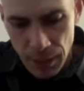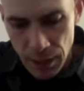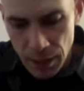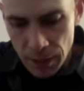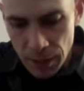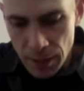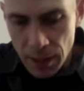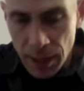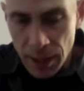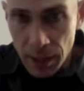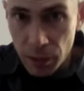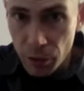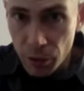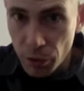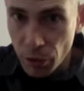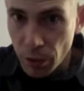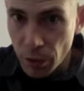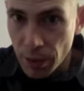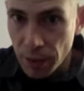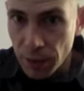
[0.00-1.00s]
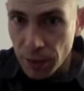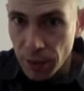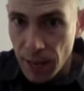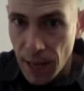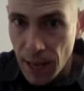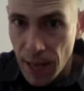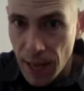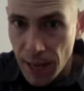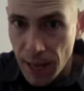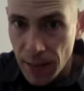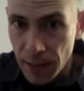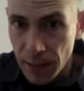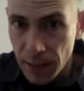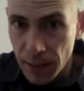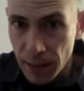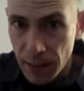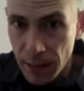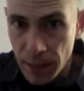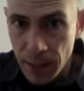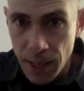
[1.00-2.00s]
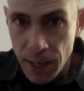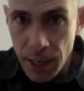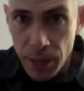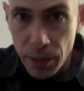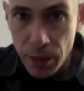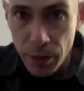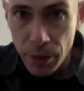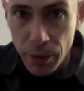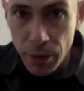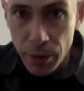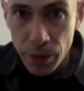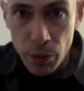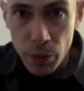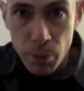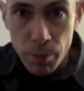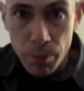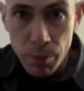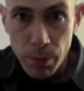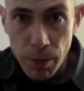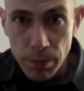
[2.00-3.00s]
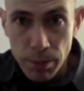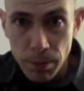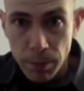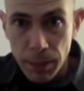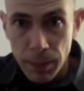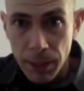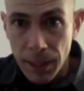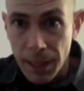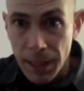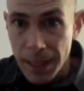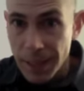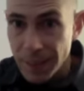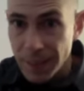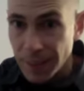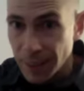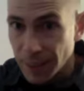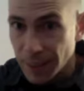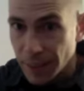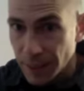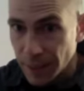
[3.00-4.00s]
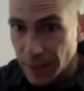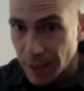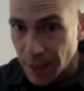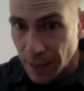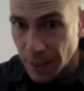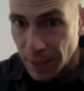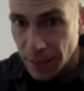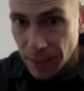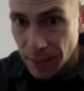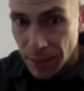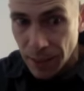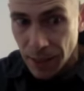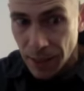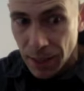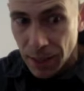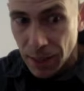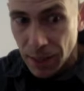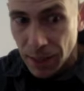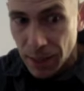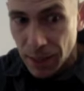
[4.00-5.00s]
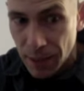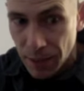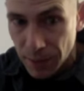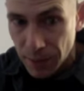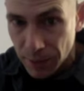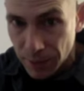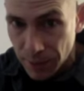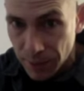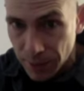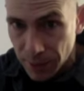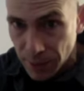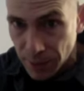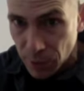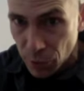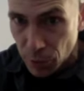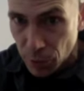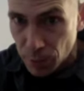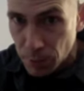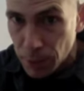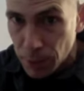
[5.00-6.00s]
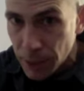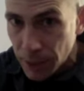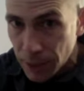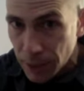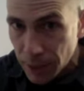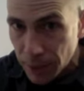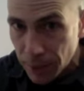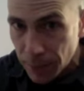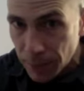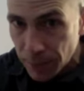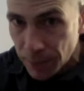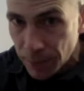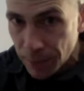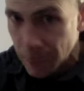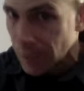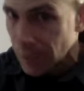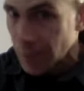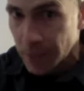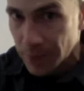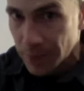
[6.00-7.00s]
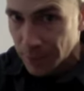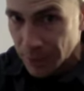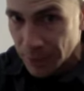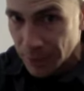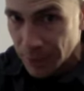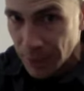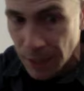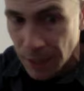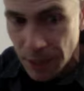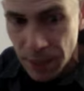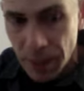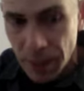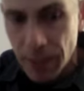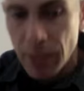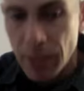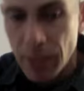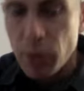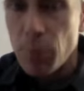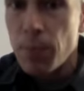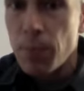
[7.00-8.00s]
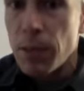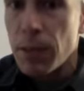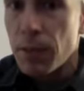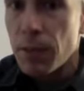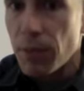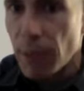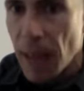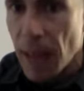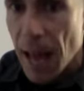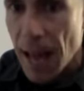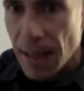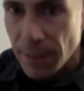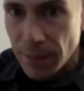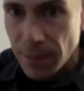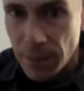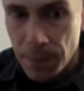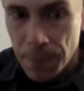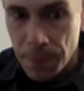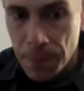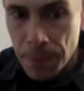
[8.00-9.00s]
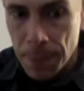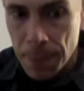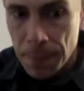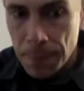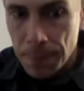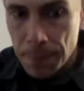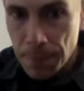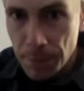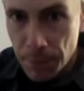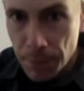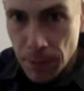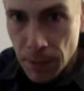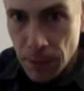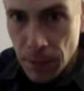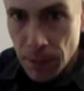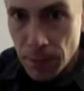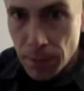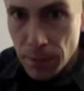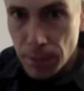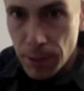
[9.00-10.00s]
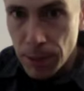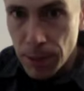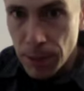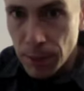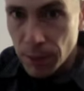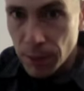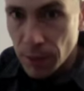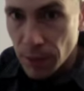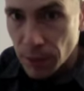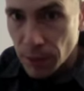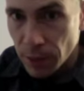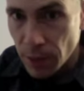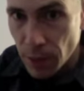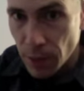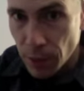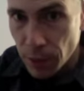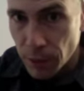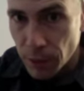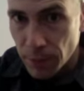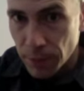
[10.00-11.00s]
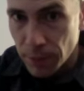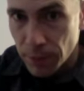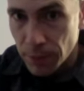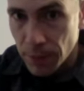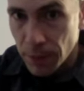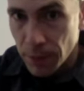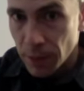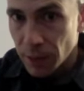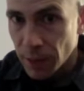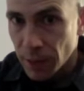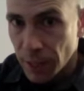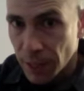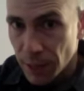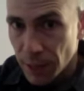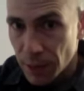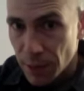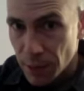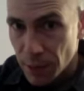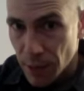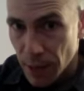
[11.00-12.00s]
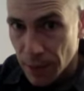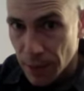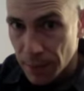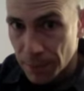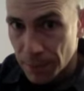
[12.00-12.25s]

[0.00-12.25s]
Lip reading: The next string is A, and although you probably like to think that this is B, it isn't. It's B flat. B is this note, 2nd fret.